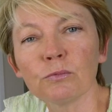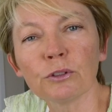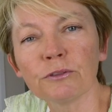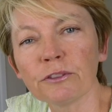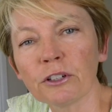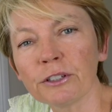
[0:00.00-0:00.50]

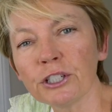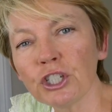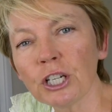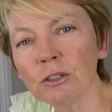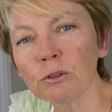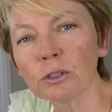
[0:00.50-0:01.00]
refer in
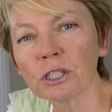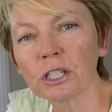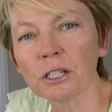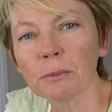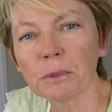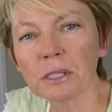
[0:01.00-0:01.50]
general
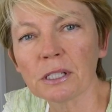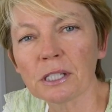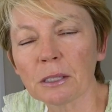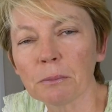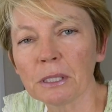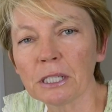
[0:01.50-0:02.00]
terms to
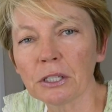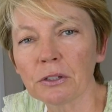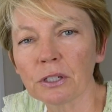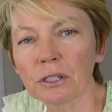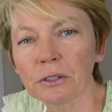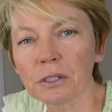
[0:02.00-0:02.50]
some
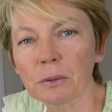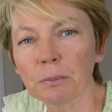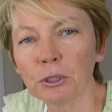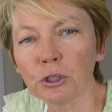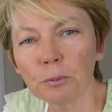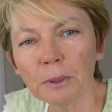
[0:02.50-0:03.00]
materials,
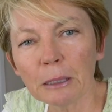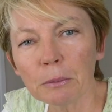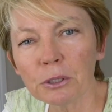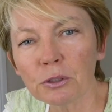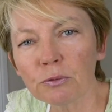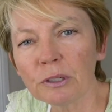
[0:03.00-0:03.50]
but you'll be
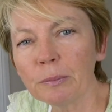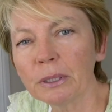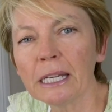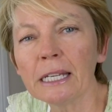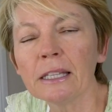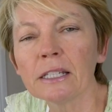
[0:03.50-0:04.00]
able to
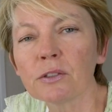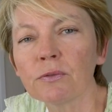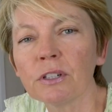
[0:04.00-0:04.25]
replay this